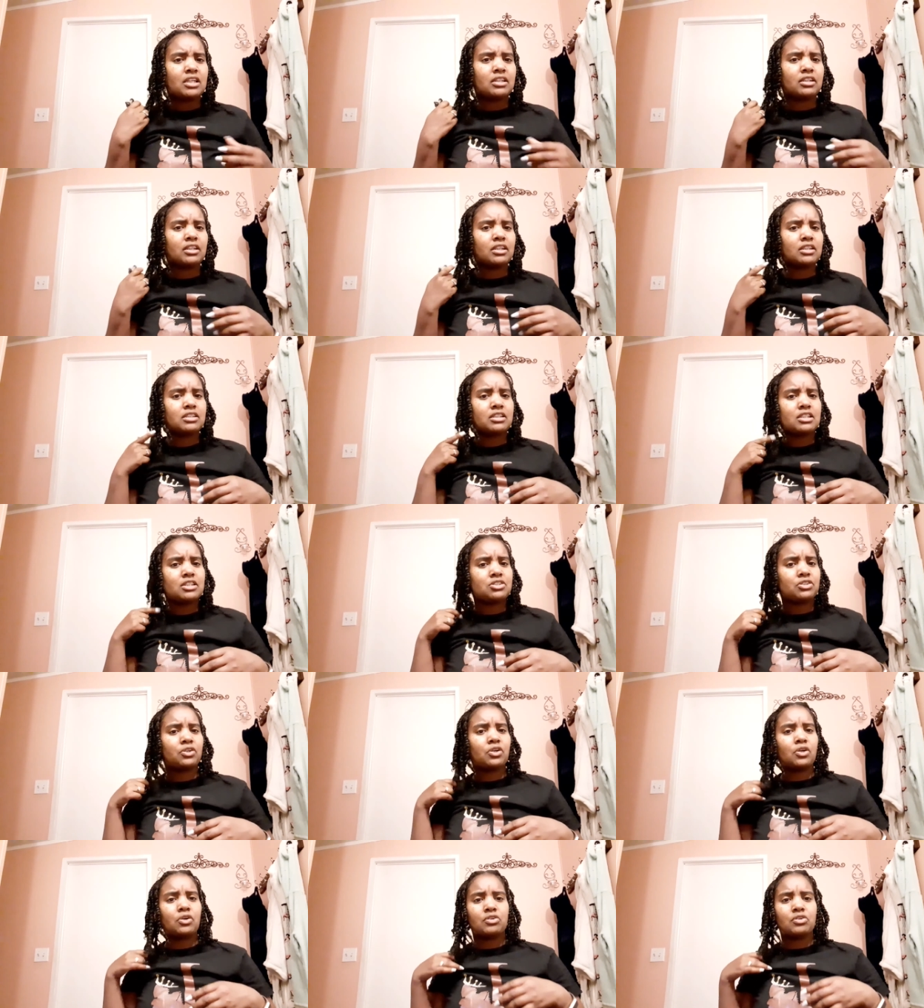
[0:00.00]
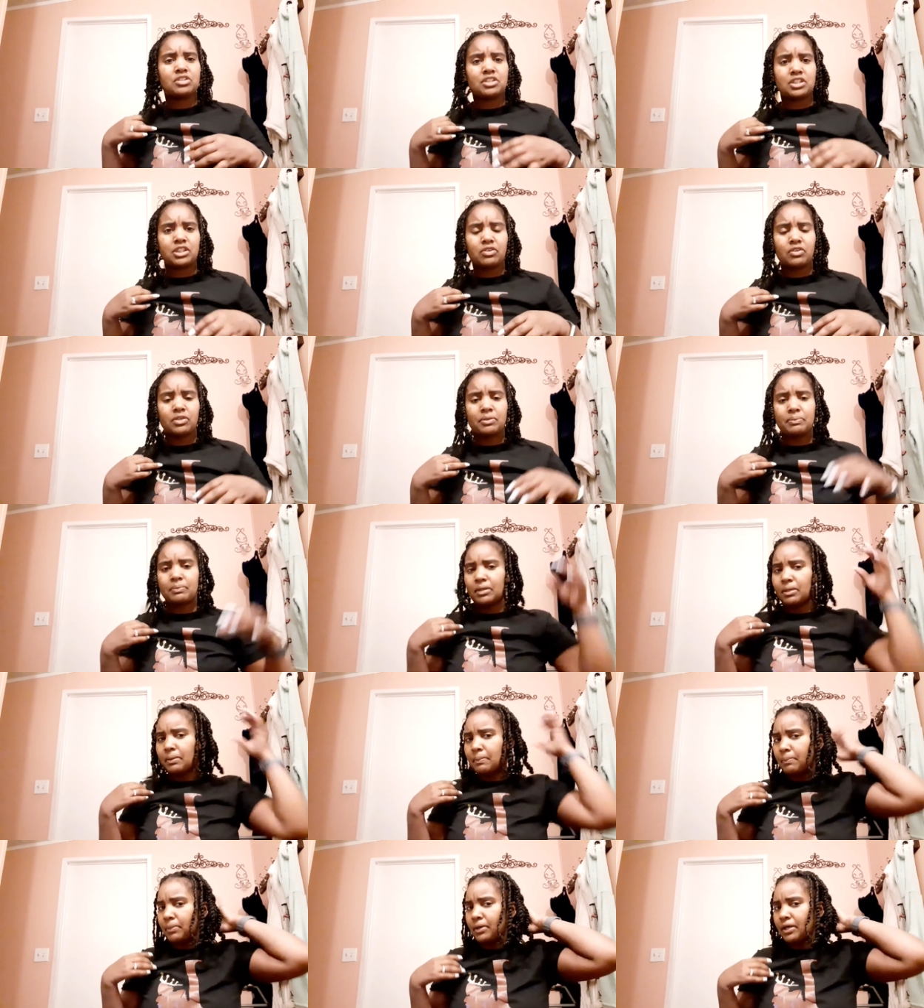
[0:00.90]
Dijahcurlsllc serum,
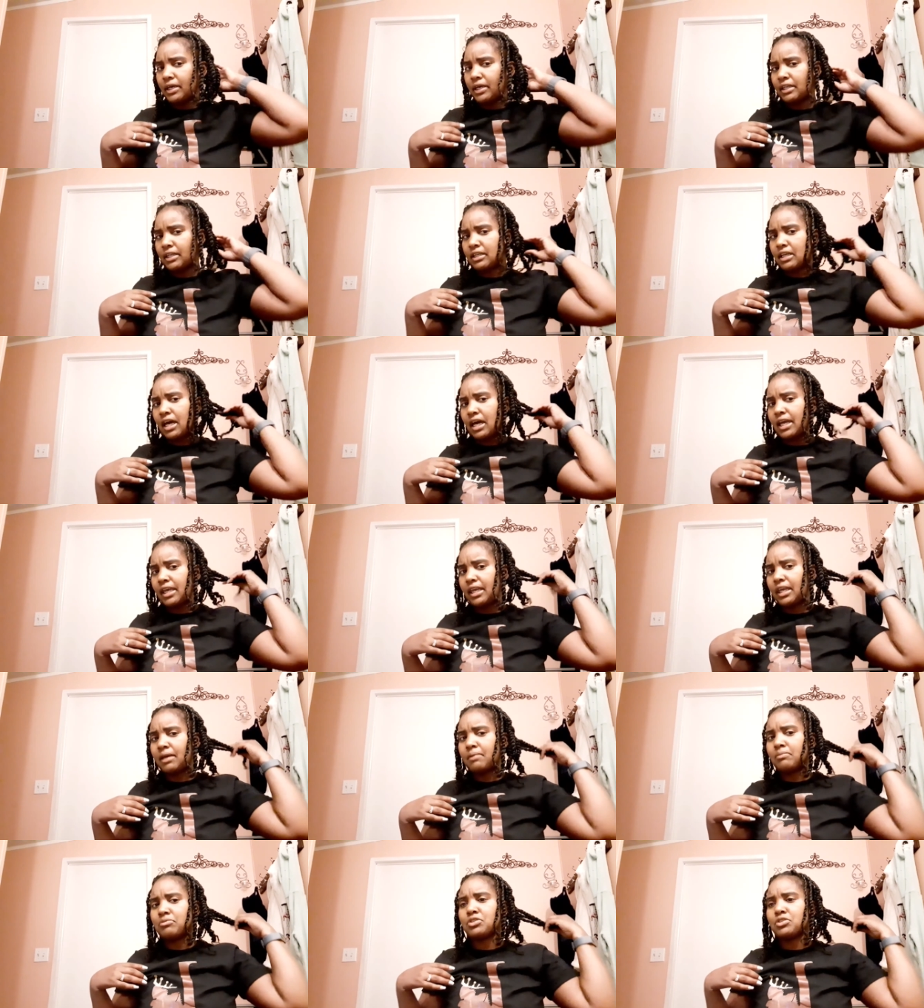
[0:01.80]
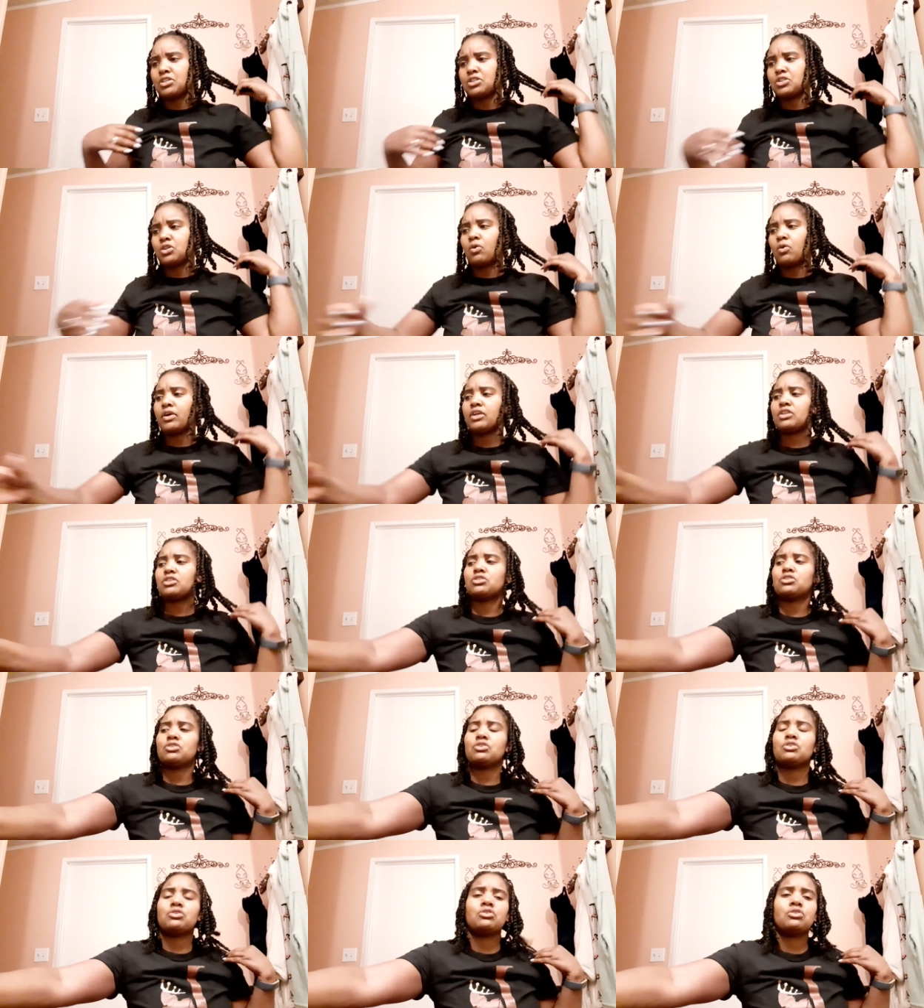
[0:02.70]
but I am just going
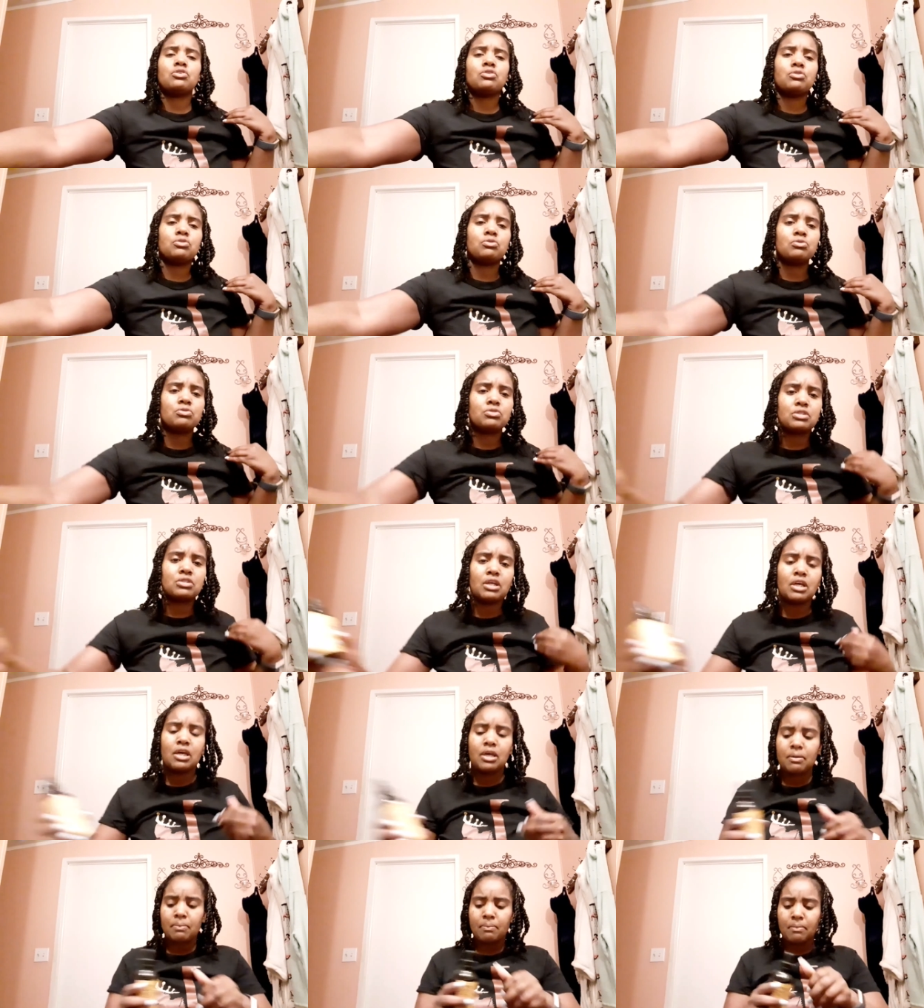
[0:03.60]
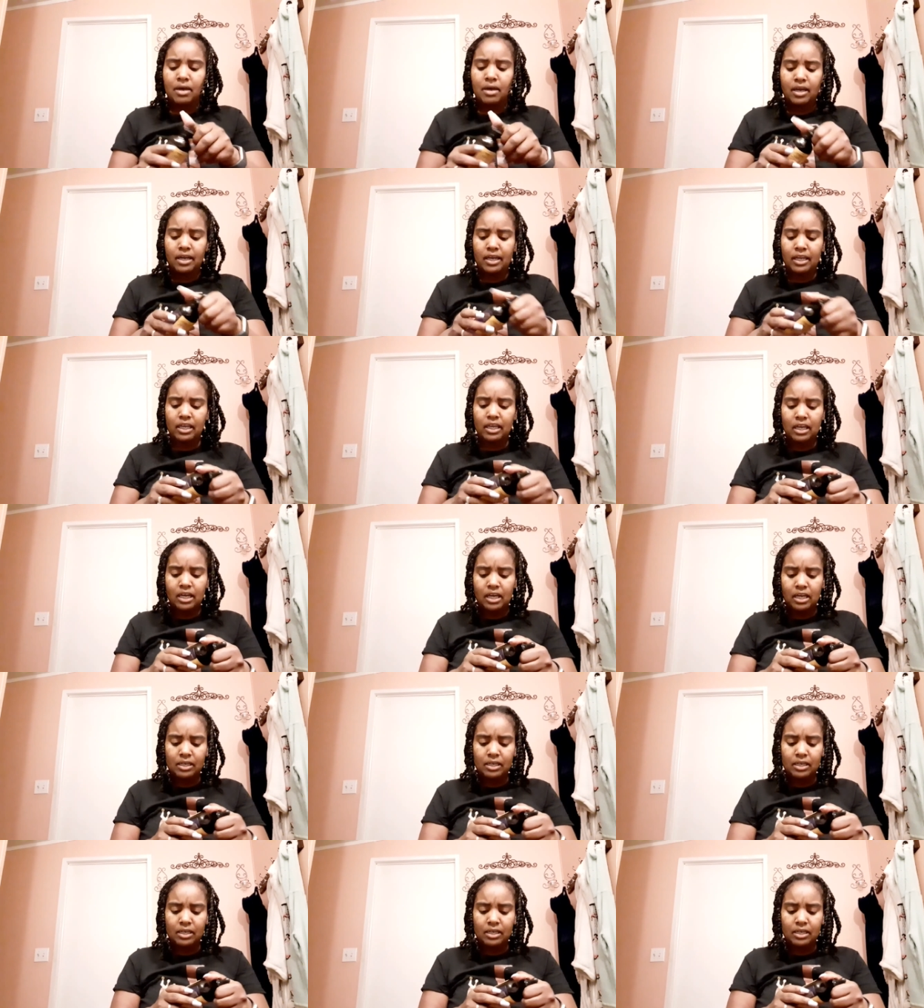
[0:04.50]
to use my